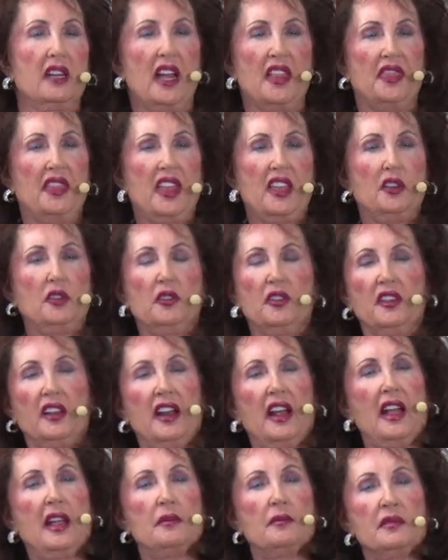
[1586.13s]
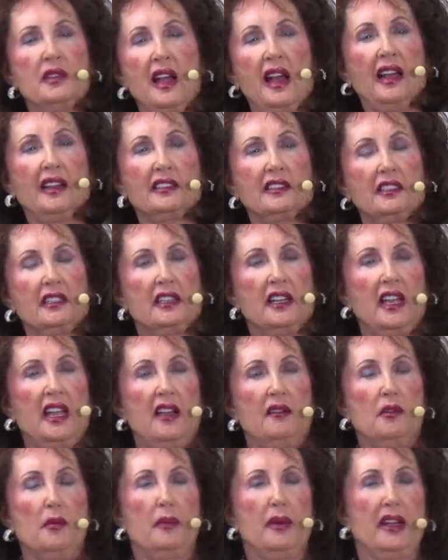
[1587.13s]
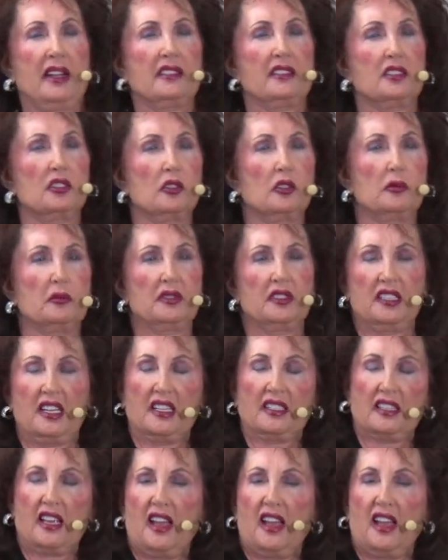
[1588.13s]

I thank you that I am not going to have a bad circumstance.